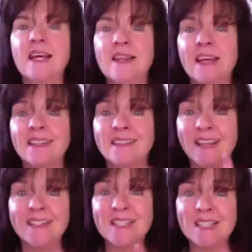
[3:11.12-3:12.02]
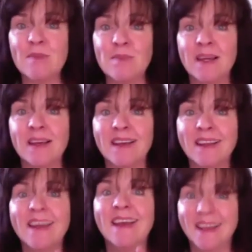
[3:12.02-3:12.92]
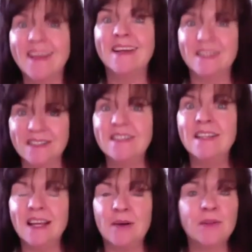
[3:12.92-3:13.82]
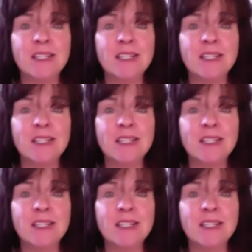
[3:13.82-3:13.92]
an aspect that we forget about, but that's